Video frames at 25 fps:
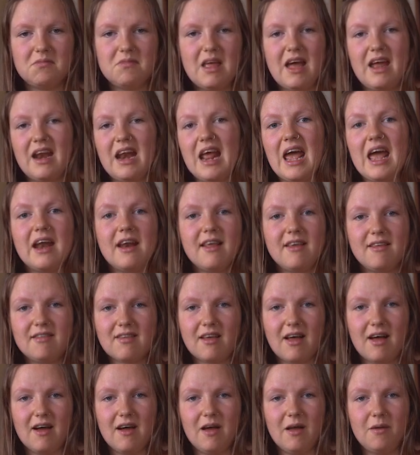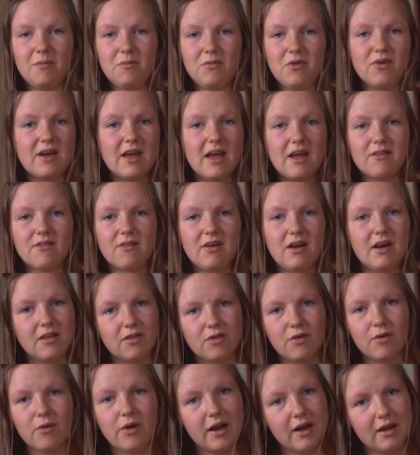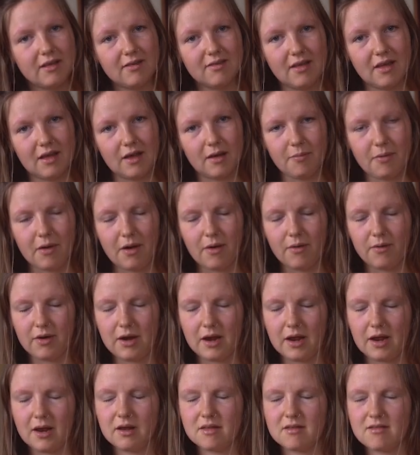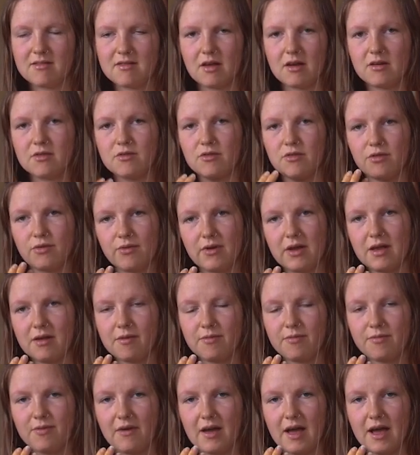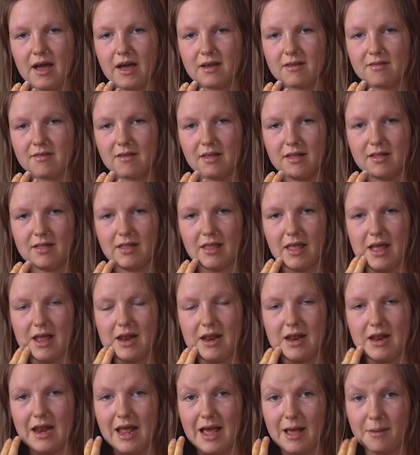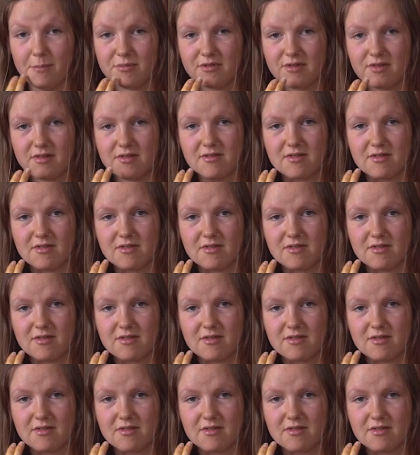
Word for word: at any time. You can't really do anything about it. It started to reinfect and then an abscess